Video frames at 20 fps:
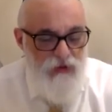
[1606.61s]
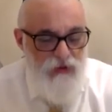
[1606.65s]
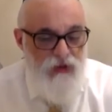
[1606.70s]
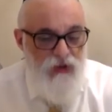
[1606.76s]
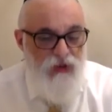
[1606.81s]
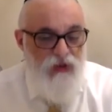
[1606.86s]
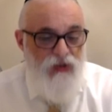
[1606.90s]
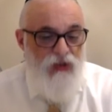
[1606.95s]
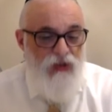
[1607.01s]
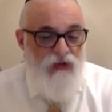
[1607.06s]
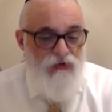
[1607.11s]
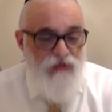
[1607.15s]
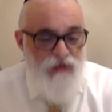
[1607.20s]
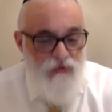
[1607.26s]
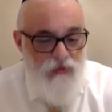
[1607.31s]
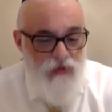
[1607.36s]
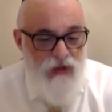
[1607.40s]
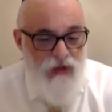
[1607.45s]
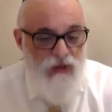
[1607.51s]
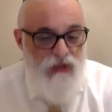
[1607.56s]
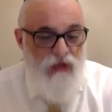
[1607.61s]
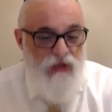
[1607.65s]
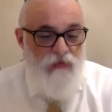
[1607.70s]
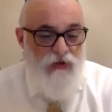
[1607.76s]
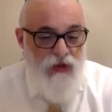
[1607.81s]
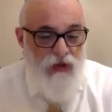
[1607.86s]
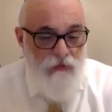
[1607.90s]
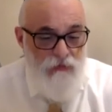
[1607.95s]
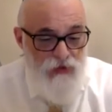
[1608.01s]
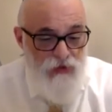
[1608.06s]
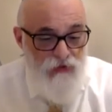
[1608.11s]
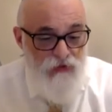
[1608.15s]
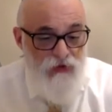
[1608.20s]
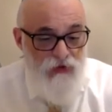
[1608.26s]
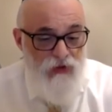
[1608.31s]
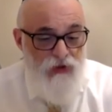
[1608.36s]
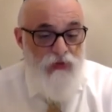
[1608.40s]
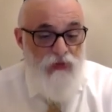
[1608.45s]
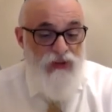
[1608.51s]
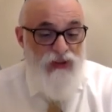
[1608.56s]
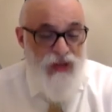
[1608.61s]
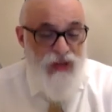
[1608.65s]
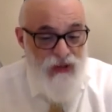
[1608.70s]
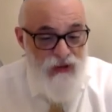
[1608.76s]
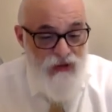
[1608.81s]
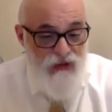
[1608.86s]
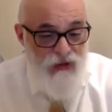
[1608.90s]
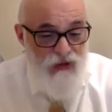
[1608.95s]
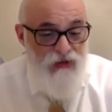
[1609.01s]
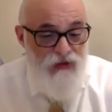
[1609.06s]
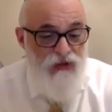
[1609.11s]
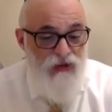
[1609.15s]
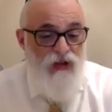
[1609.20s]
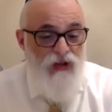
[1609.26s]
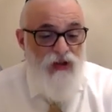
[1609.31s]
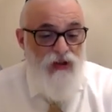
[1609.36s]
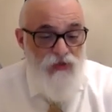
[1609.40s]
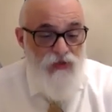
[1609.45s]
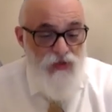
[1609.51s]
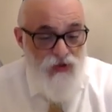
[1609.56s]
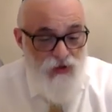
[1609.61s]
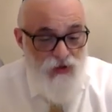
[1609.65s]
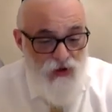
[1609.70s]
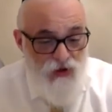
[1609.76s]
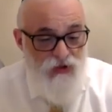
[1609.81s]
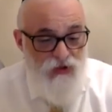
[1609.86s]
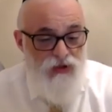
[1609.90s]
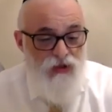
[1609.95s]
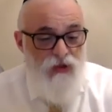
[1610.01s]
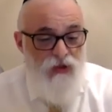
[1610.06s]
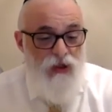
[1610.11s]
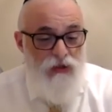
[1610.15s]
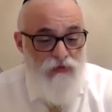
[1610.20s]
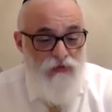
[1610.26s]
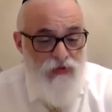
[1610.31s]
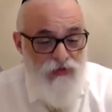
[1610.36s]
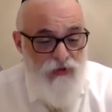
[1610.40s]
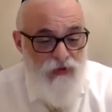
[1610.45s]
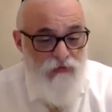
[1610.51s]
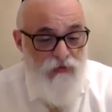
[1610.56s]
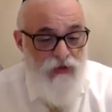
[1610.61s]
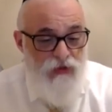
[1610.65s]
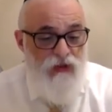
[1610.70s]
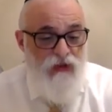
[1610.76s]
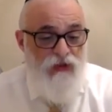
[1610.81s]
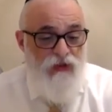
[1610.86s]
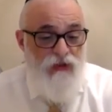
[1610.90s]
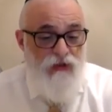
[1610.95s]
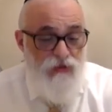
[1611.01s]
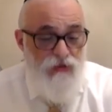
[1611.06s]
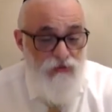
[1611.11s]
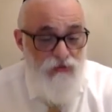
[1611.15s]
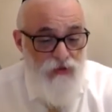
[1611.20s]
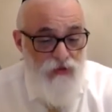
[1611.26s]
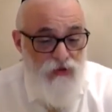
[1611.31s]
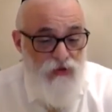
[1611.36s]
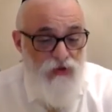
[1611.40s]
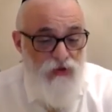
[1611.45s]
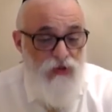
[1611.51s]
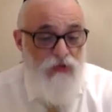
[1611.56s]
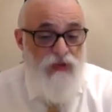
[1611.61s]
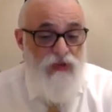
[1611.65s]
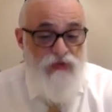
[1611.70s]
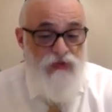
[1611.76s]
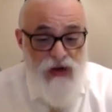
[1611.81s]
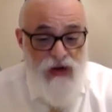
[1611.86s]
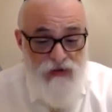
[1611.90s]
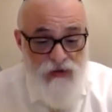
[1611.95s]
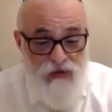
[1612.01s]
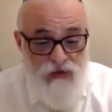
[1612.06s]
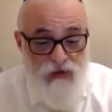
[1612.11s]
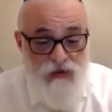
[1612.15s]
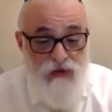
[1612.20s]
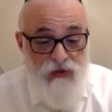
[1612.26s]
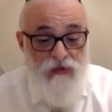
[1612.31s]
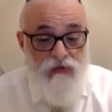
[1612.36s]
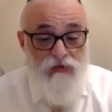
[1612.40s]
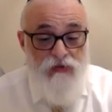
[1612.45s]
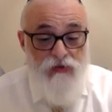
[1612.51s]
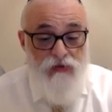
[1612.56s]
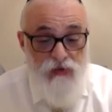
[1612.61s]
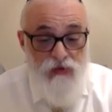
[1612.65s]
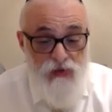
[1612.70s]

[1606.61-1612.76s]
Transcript: Chareva, but he ends up in captivity. But the end is the Chayzel of Eva Melech. He returns to his father, the king.